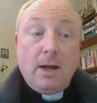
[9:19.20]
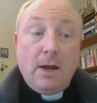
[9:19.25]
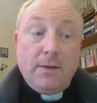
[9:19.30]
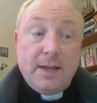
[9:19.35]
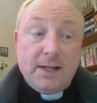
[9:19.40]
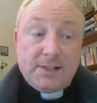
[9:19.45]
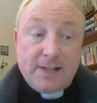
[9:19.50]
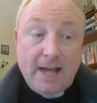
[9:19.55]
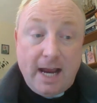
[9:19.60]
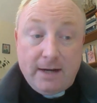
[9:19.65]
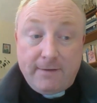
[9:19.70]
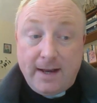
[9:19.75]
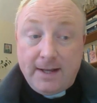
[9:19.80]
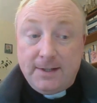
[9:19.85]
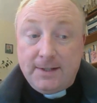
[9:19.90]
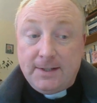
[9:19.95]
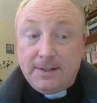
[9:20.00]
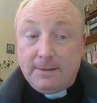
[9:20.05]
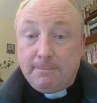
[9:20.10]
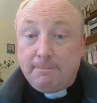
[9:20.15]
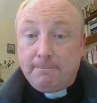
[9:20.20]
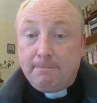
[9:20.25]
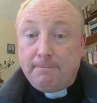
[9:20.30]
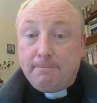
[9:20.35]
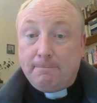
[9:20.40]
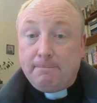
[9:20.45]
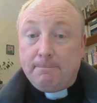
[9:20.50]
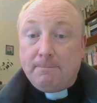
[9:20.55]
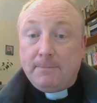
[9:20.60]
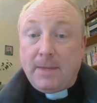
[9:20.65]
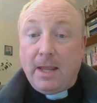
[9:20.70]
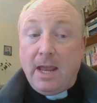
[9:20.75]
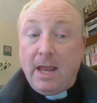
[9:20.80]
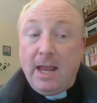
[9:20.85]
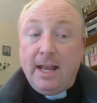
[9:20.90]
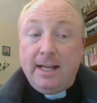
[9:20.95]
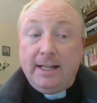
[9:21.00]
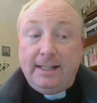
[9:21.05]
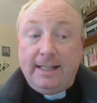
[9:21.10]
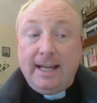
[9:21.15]
This Advent,
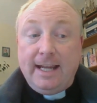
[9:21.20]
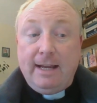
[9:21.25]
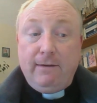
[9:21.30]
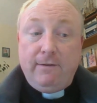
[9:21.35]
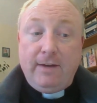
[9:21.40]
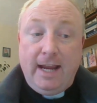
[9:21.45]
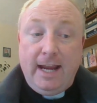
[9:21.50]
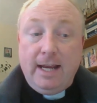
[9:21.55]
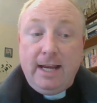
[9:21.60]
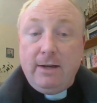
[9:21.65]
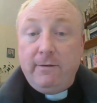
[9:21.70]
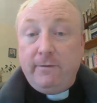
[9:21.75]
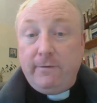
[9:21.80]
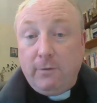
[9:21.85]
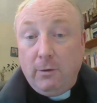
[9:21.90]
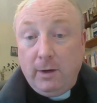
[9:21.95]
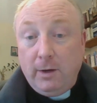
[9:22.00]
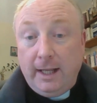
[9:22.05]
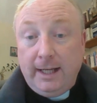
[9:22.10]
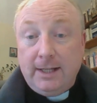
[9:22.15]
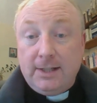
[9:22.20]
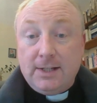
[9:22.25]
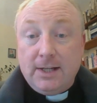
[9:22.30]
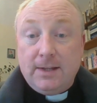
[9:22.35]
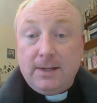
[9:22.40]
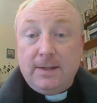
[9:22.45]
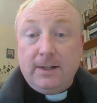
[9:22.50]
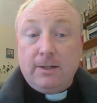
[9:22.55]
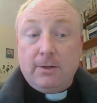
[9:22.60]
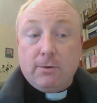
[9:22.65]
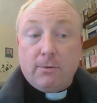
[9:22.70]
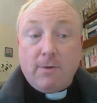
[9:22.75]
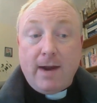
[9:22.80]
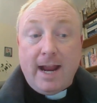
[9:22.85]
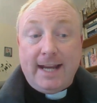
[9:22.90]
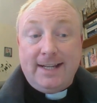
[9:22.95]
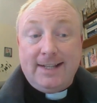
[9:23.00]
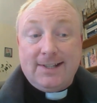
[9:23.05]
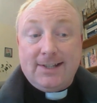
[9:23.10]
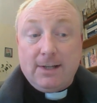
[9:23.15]
give in fully to the
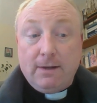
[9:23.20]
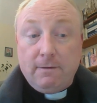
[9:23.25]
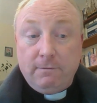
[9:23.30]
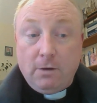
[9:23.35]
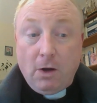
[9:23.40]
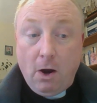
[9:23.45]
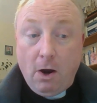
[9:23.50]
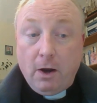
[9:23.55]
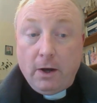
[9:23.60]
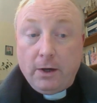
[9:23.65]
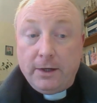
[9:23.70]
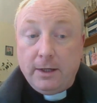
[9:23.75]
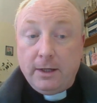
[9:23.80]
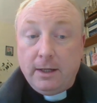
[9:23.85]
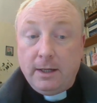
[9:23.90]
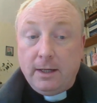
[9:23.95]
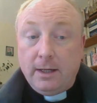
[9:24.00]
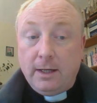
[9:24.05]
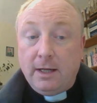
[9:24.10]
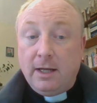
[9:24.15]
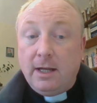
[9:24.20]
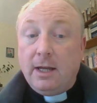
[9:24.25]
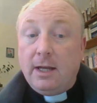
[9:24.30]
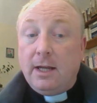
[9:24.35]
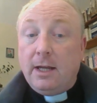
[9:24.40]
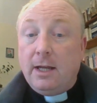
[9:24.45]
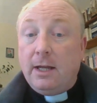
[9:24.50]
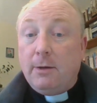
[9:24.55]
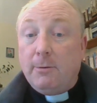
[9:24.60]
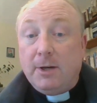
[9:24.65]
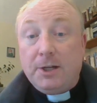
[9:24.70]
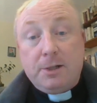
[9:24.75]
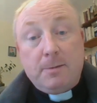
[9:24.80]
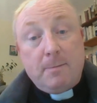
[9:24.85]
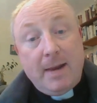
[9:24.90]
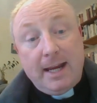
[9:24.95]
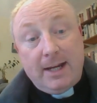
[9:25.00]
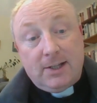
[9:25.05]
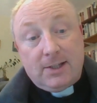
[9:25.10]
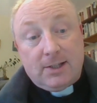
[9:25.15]
grace of God, which
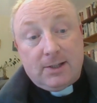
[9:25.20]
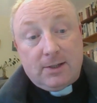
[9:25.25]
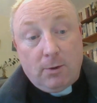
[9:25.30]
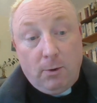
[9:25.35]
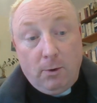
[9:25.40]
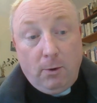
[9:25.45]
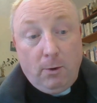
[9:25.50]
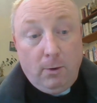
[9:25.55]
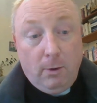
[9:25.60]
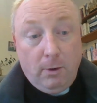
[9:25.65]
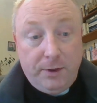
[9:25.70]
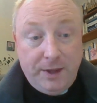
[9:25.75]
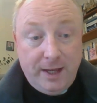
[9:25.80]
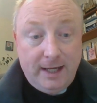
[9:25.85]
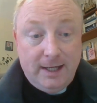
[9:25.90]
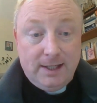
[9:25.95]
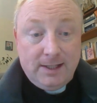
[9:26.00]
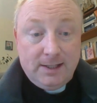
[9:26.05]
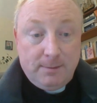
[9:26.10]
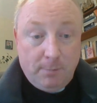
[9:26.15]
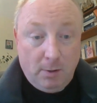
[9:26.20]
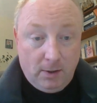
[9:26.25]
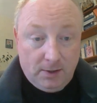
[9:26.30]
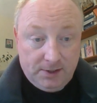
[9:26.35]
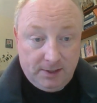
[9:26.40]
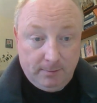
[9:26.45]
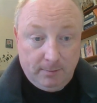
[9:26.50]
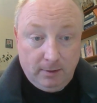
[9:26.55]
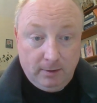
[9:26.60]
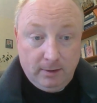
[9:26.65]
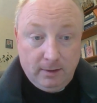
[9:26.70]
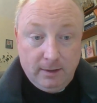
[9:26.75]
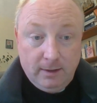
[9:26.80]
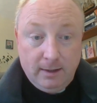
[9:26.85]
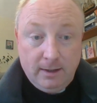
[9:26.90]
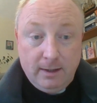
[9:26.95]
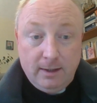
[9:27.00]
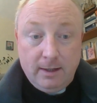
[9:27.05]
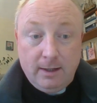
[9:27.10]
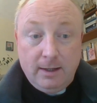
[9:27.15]
makes all things possible
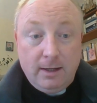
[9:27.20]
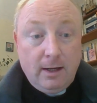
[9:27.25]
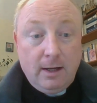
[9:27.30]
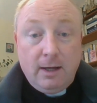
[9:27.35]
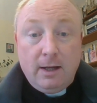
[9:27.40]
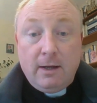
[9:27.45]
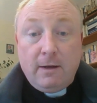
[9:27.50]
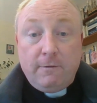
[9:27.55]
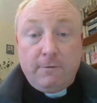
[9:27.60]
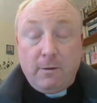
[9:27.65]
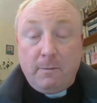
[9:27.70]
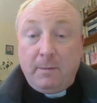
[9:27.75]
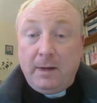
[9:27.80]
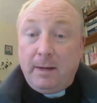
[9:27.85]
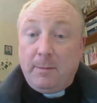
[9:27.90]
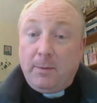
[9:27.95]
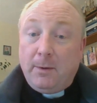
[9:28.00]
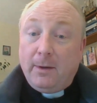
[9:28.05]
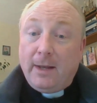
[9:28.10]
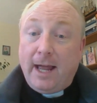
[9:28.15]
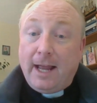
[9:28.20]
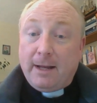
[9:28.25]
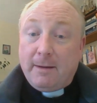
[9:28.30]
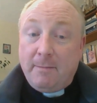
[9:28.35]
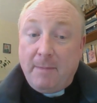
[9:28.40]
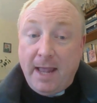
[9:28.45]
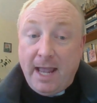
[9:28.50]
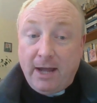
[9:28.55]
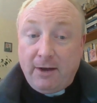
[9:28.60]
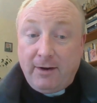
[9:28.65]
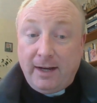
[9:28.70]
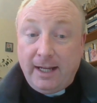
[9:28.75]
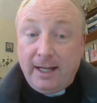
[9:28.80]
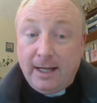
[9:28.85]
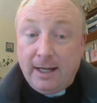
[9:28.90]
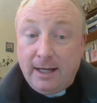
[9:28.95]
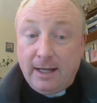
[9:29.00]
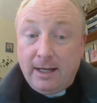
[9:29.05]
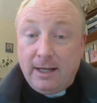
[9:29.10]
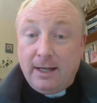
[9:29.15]
for people like Mary
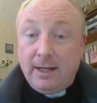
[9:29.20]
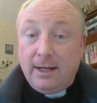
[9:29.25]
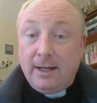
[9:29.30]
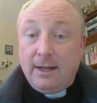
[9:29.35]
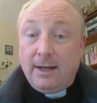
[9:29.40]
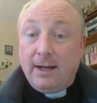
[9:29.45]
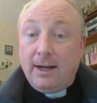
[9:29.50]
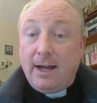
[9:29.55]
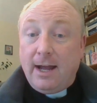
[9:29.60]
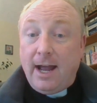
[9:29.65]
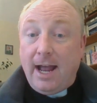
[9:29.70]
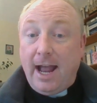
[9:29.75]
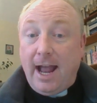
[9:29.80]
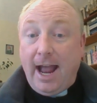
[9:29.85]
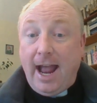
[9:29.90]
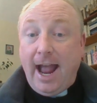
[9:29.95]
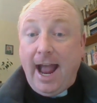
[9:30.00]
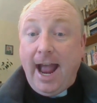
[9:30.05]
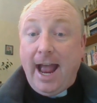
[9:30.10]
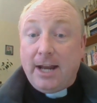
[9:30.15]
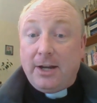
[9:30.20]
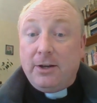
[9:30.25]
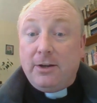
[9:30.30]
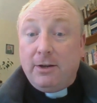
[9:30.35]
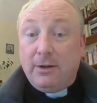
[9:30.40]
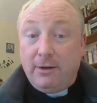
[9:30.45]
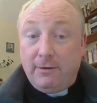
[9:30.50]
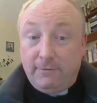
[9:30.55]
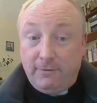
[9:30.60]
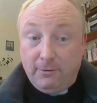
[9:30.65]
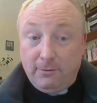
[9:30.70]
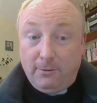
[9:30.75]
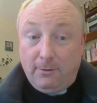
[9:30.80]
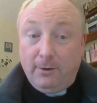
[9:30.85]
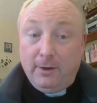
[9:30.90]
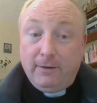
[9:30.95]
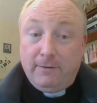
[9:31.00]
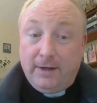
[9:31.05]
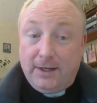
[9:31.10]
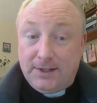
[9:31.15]
and for
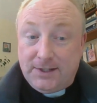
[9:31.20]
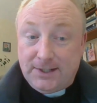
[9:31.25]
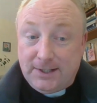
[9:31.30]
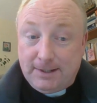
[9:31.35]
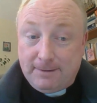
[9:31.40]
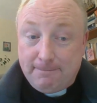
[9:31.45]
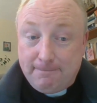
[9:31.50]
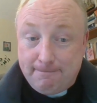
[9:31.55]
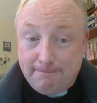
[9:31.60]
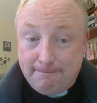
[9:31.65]
all of us.